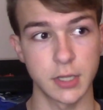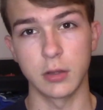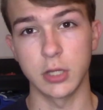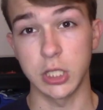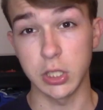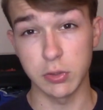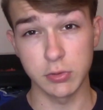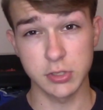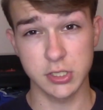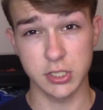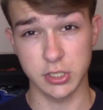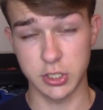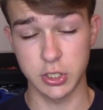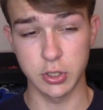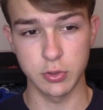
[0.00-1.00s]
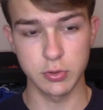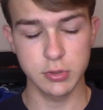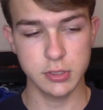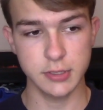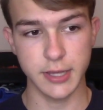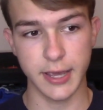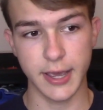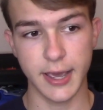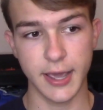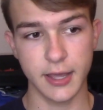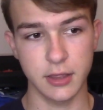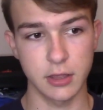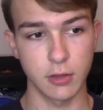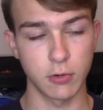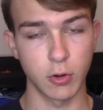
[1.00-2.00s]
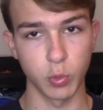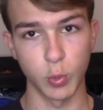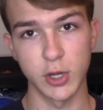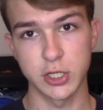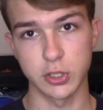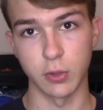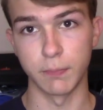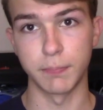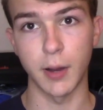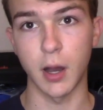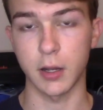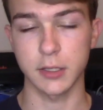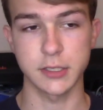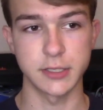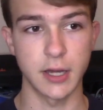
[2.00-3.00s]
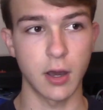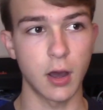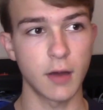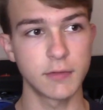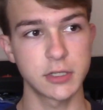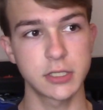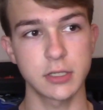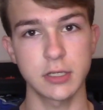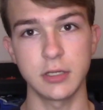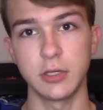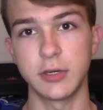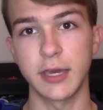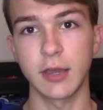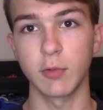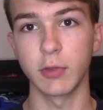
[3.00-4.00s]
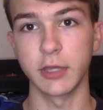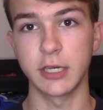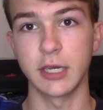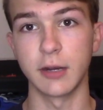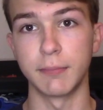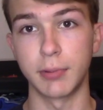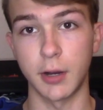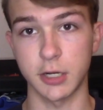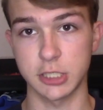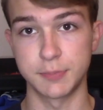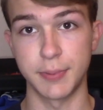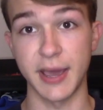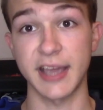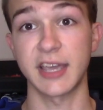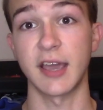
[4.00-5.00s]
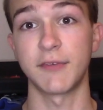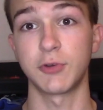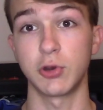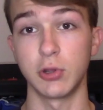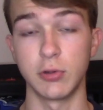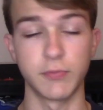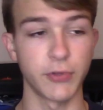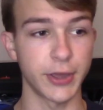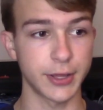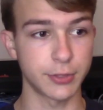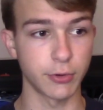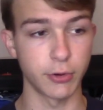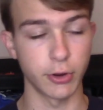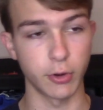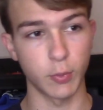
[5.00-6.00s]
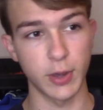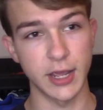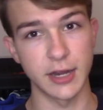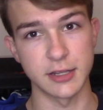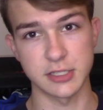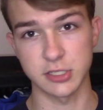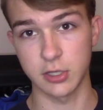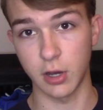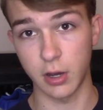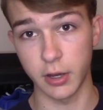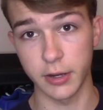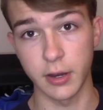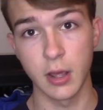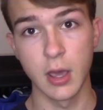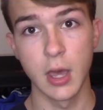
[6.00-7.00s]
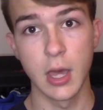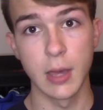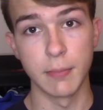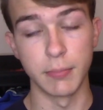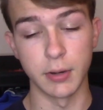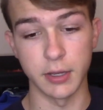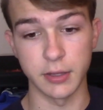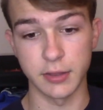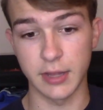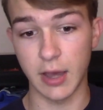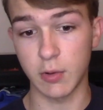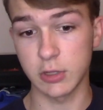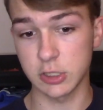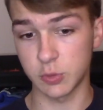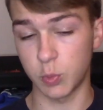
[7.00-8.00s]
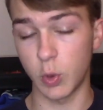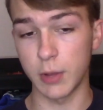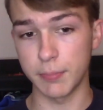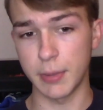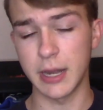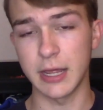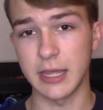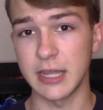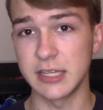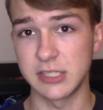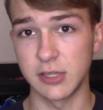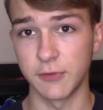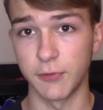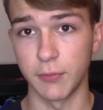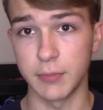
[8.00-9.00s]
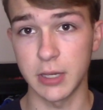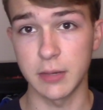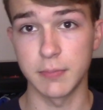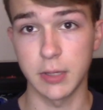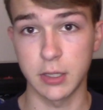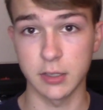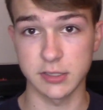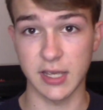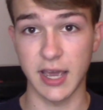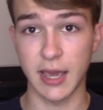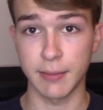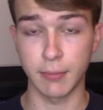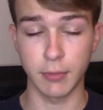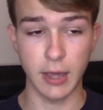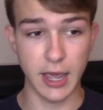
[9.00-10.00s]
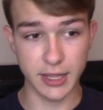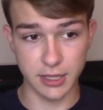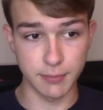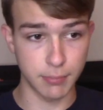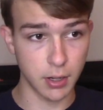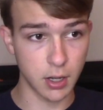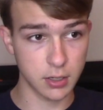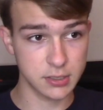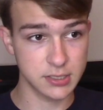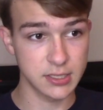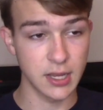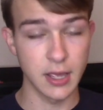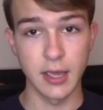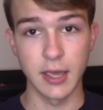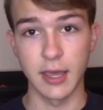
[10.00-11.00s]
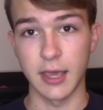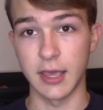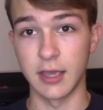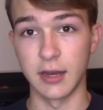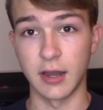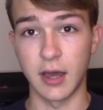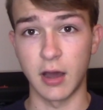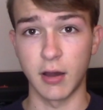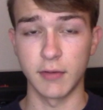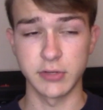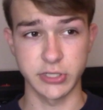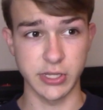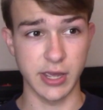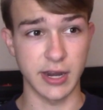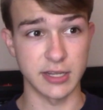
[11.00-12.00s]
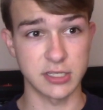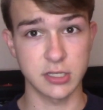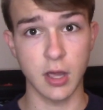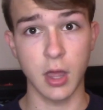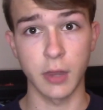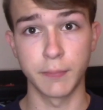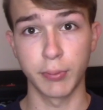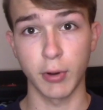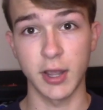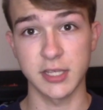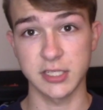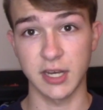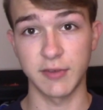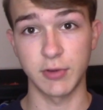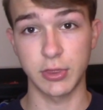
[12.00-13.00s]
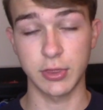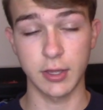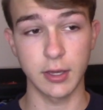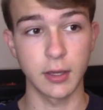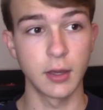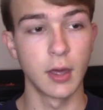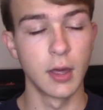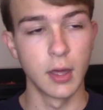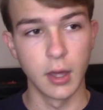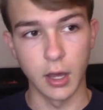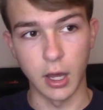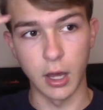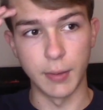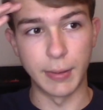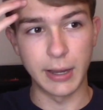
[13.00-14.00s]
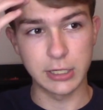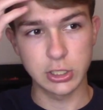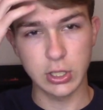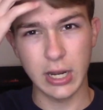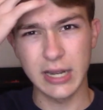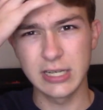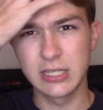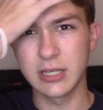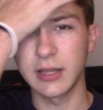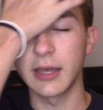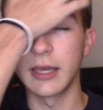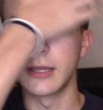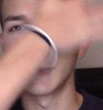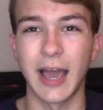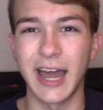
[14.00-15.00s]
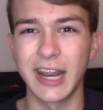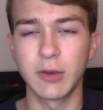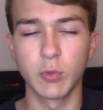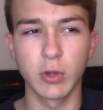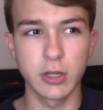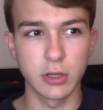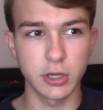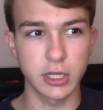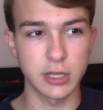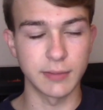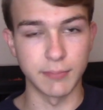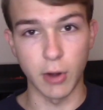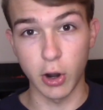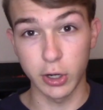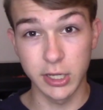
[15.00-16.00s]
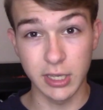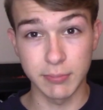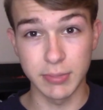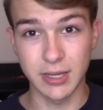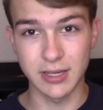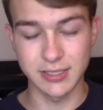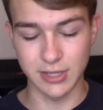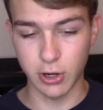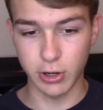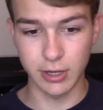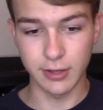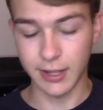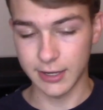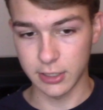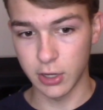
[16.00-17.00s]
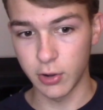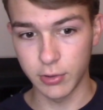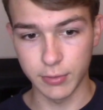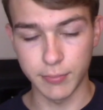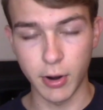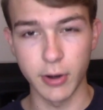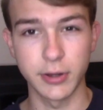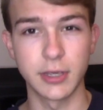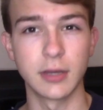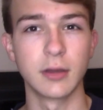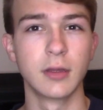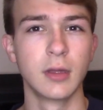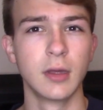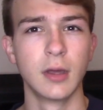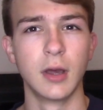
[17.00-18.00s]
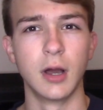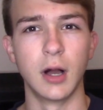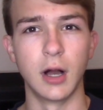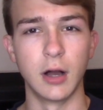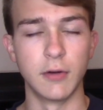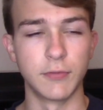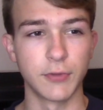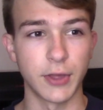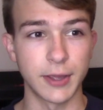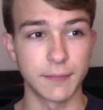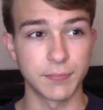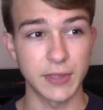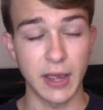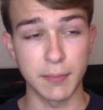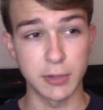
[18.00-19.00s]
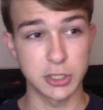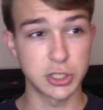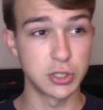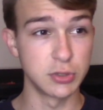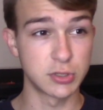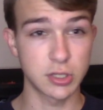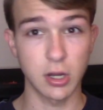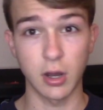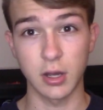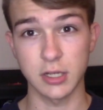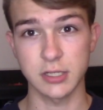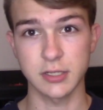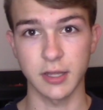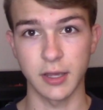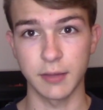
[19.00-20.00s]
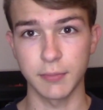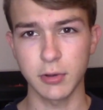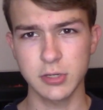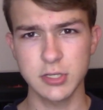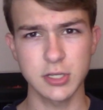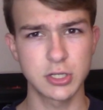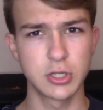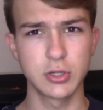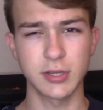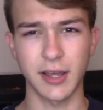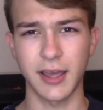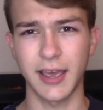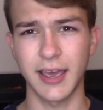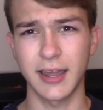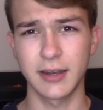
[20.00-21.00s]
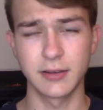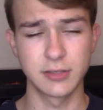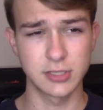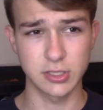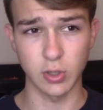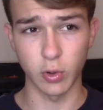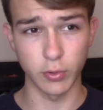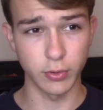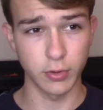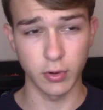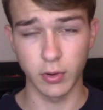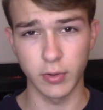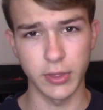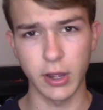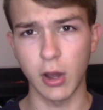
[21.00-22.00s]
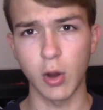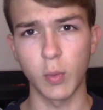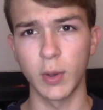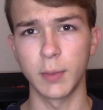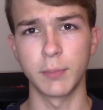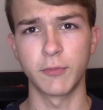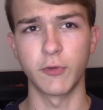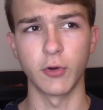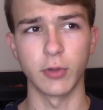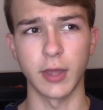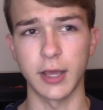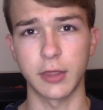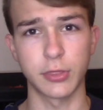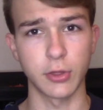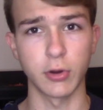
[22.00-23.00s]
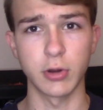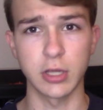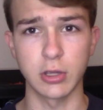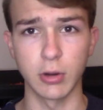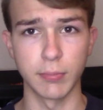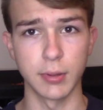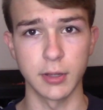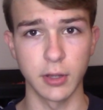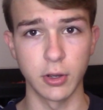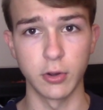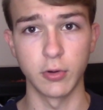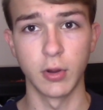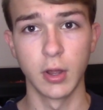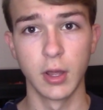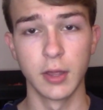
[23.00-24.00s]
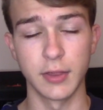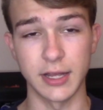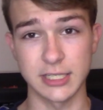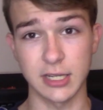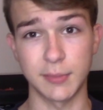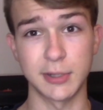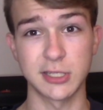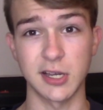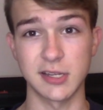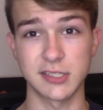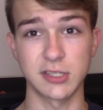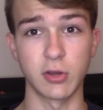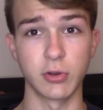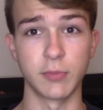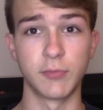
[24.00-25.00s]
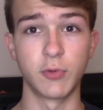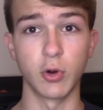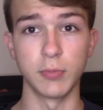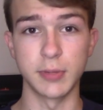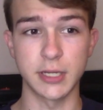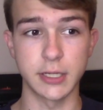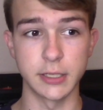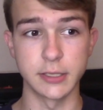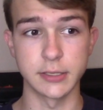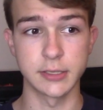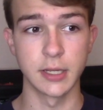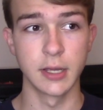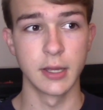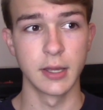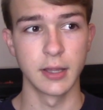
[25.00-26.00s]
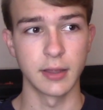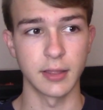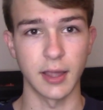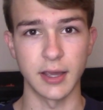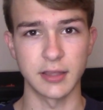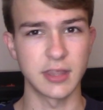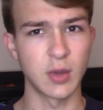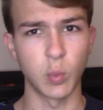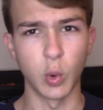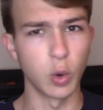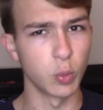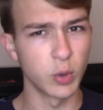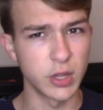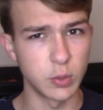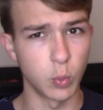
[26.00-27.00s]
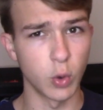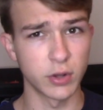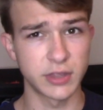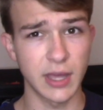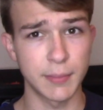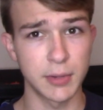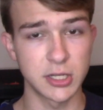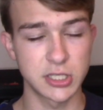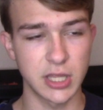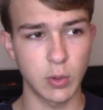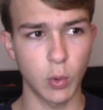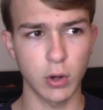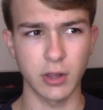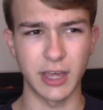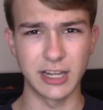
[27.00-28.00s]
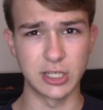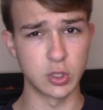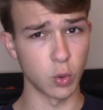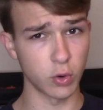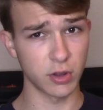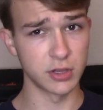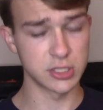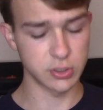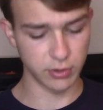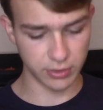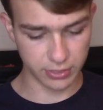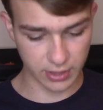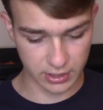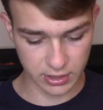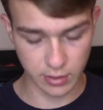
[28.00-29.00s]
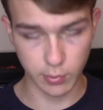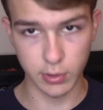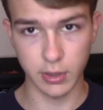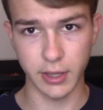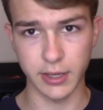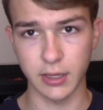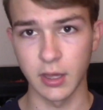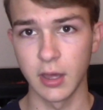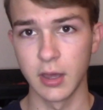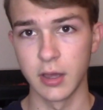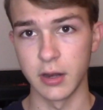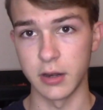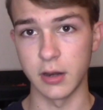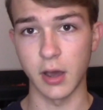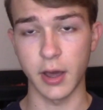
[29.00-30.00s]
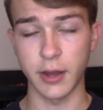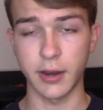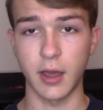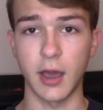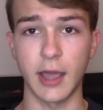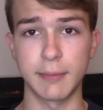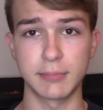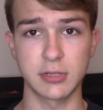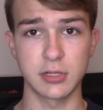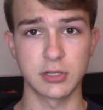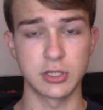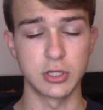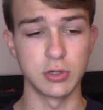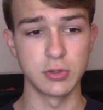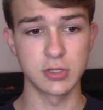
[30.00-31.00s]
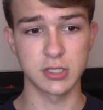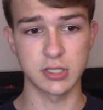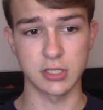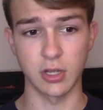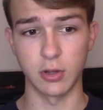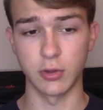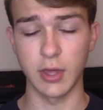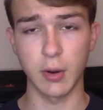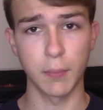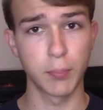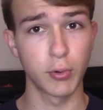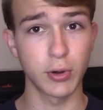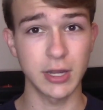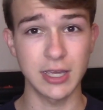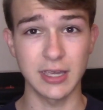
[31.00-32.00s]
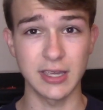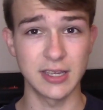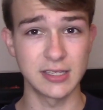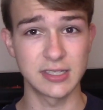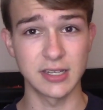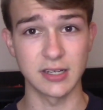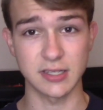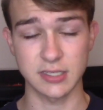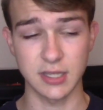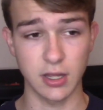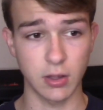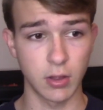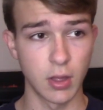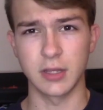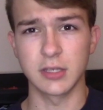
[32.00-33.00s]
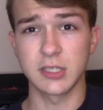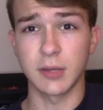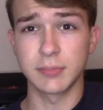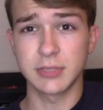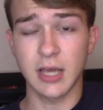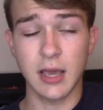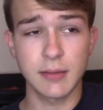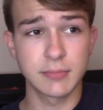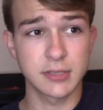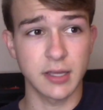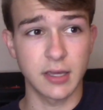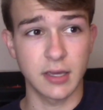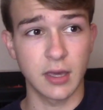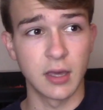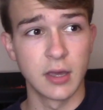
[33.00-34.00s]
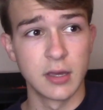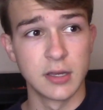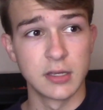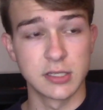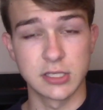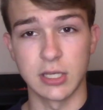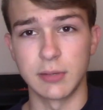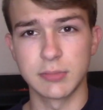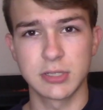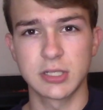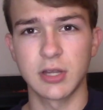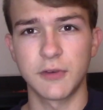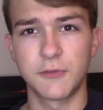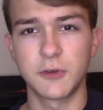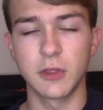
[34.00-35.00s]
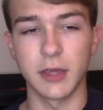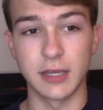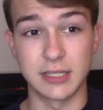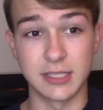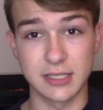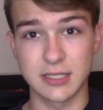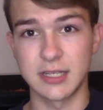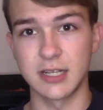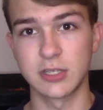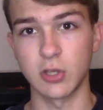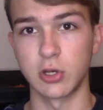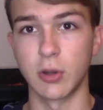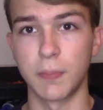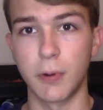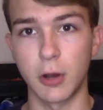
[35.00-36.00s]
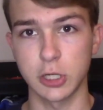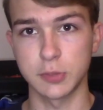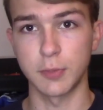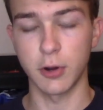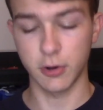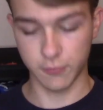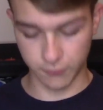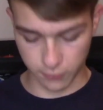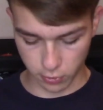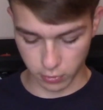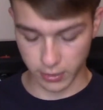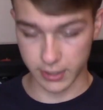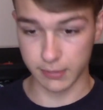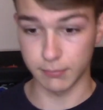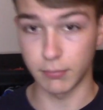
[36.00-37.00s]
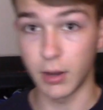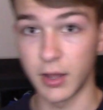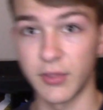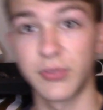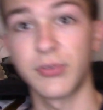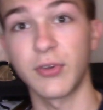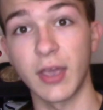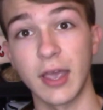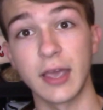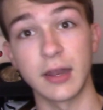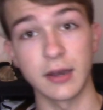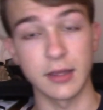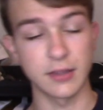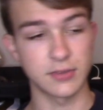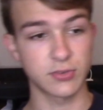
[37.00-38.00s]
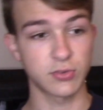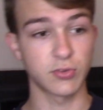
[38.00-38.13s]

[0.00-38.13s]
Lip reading: used shoes that had the original box. Now obviously you can't really get a box back after you've like thrown it away and it's gone, but that was what made it easier for me because I hadn't had the box and I obviously had a solid price and everything. I tried to I didn't really look at the market because I already know the market of how much shoes cost. Like most of the shoes I had sold, they all went for like 30 or below. That's how much I sold them for because they weren't really worth that much. They weren't like Jordans or anything. They were like non-hyped shoes, so they were pretty easy to sell. Sometimes some stuff just sits on your Poshmark for months and it's